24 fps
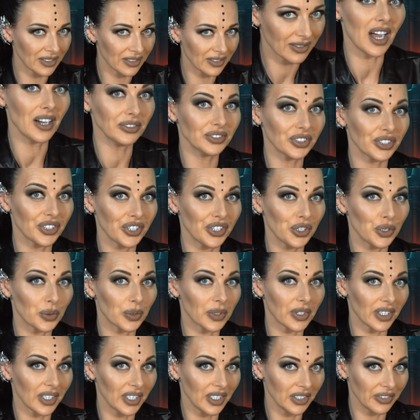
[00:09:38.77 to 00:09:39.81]
After
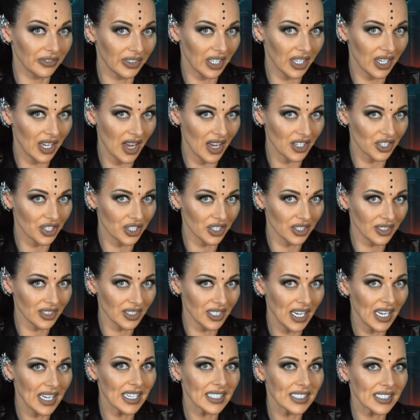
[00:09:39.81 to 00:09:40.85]
your invocation,
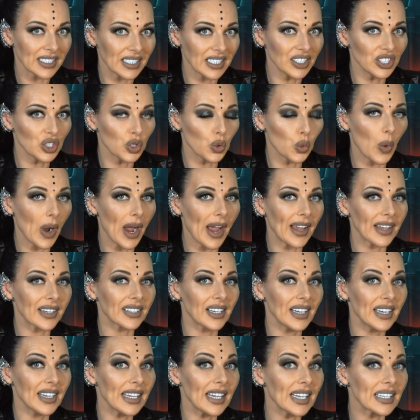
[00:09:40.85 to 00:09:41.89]
sit
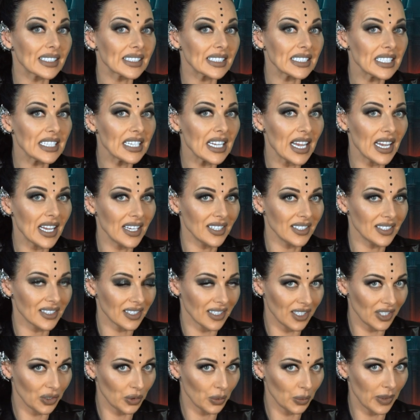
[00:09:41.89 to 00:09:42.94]
quietly and gaze
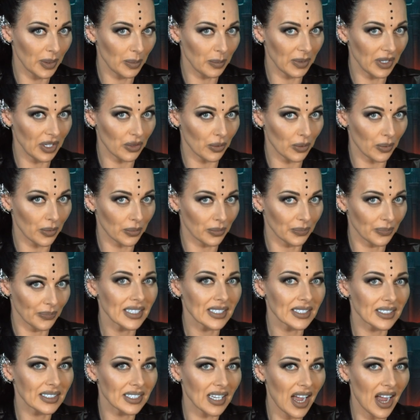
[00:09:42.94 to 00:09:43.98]
into the mirror.
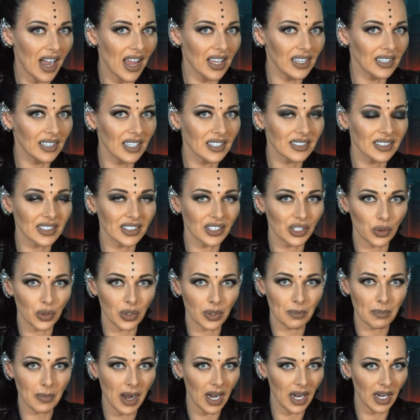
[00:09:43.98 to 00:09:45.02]
Silence your
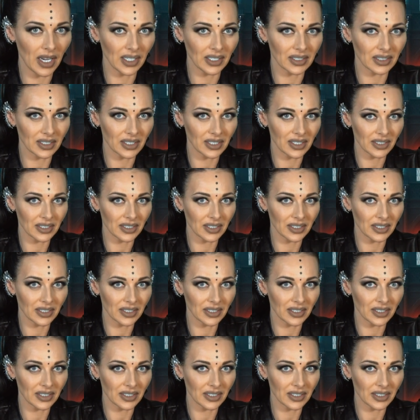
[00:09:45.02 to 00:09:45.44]
mind.